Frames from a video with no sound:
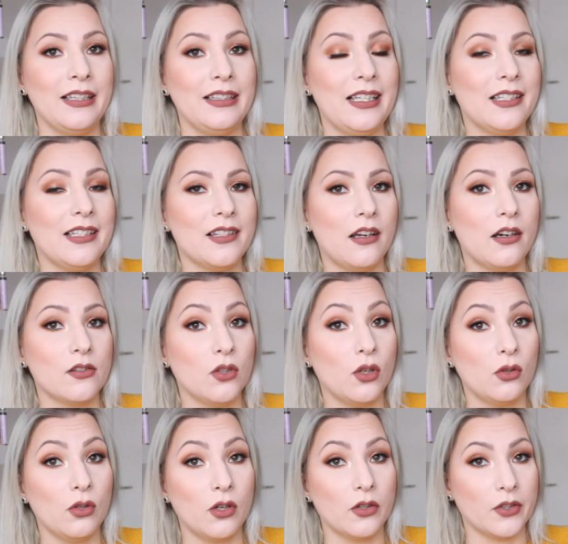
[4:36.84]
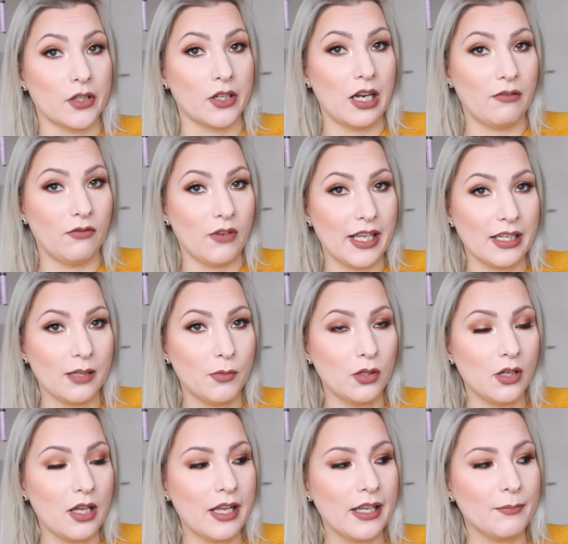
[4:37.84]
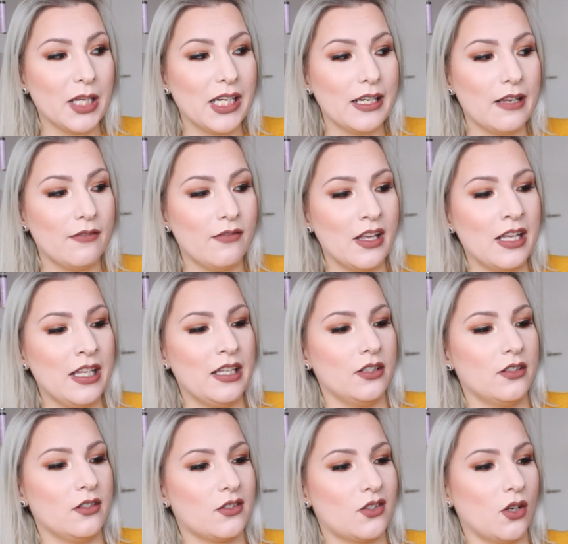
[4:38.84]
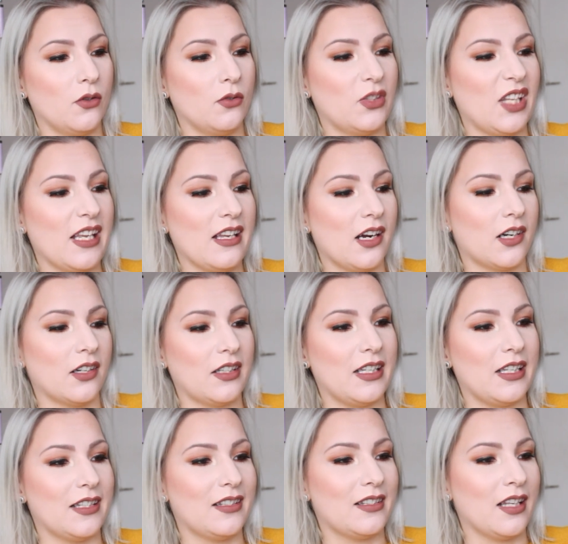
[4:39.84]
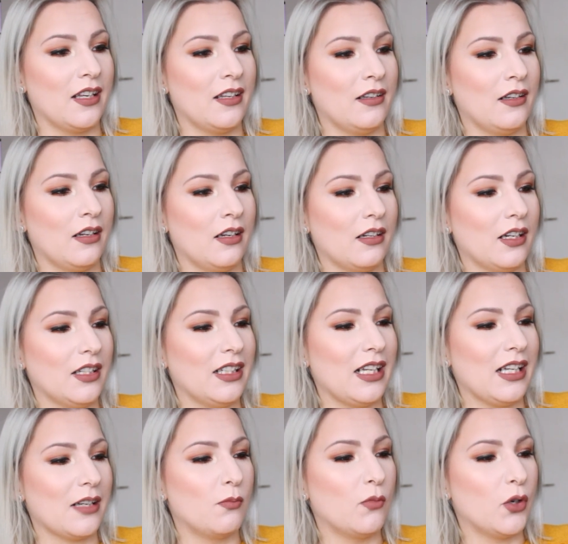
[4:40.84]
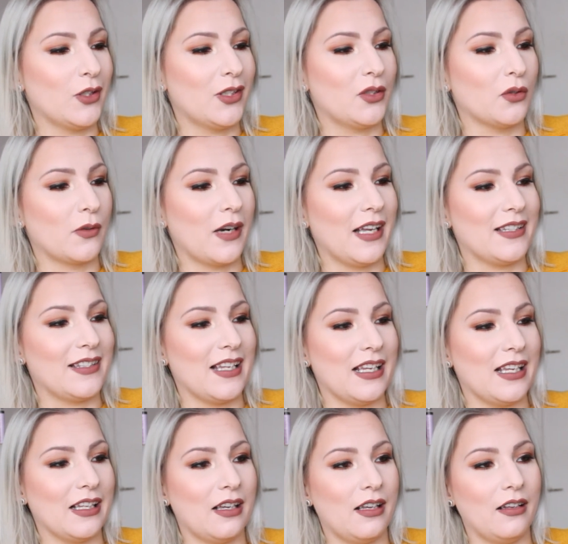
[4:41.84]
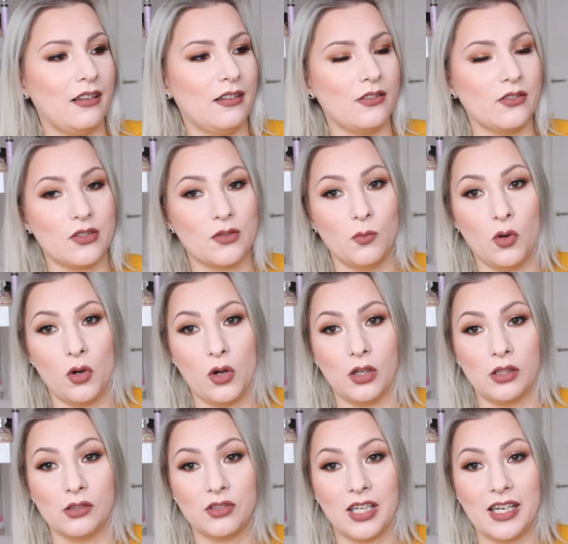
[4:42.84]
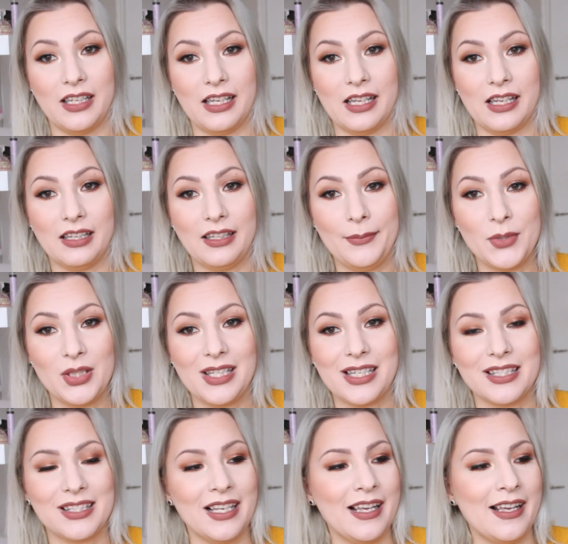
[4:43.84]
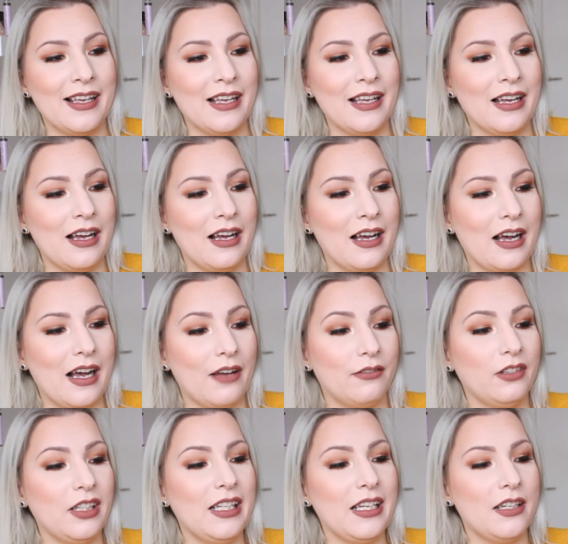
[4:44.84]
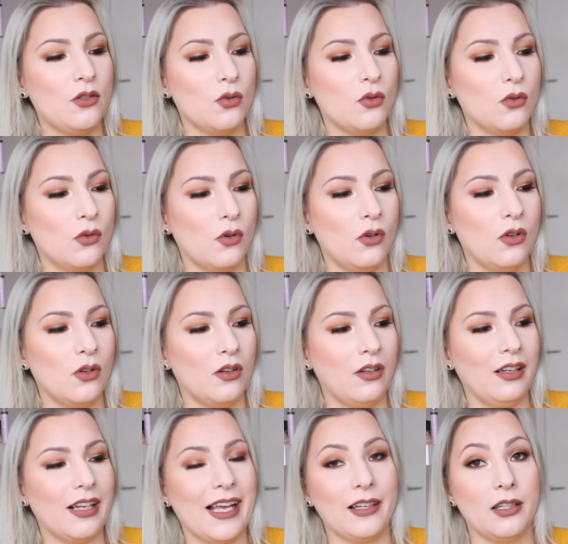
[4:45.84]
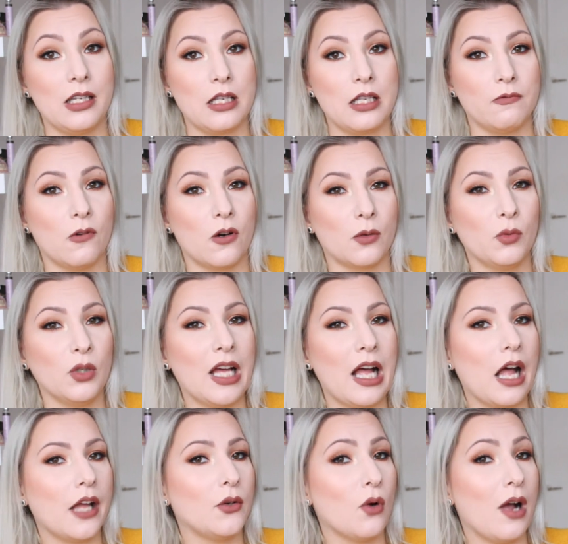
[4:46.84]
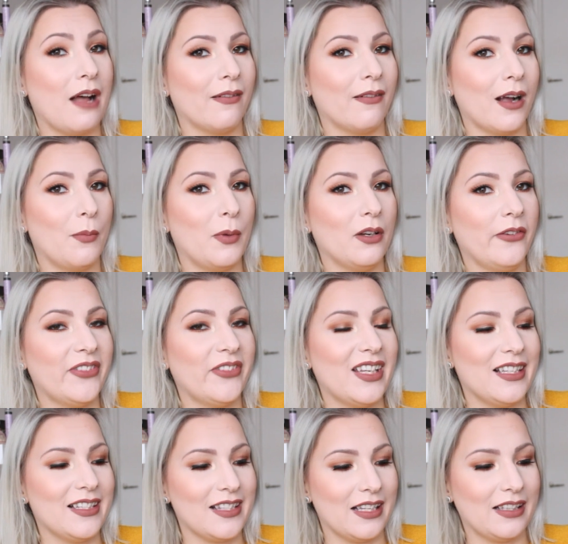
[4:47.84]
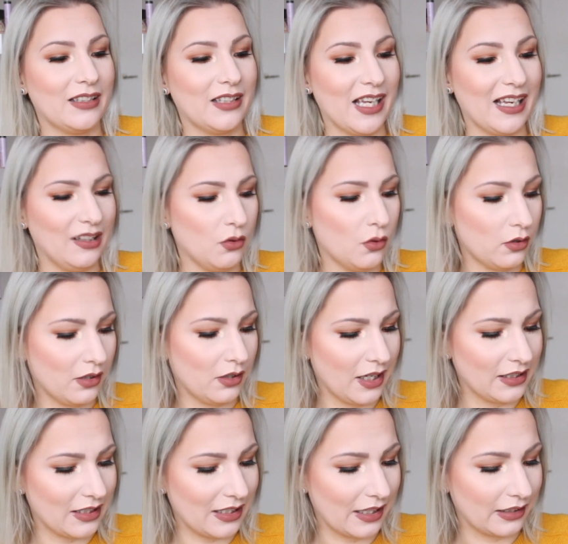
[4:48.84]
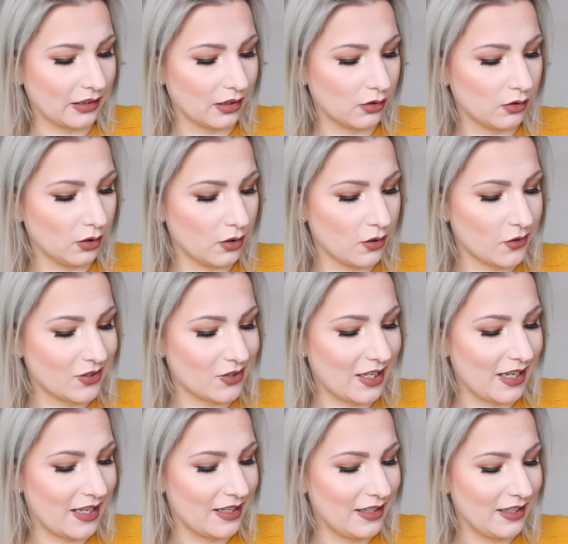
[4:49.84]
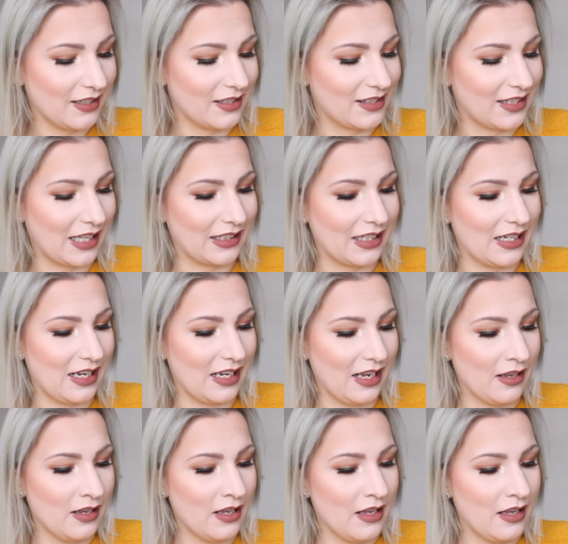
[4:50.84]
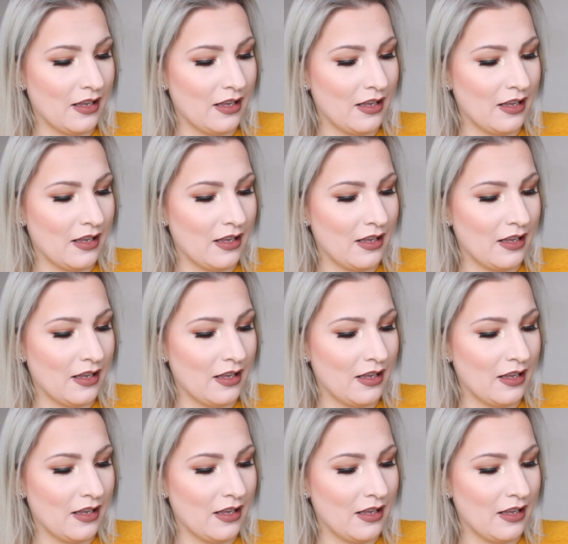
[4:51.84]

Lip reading: These are no longer available, I believe. So they are this kind of like moisturizing small tiny lipsticks. I really do like this formula. I do have a couple of these. They look kind of like a glossy satiny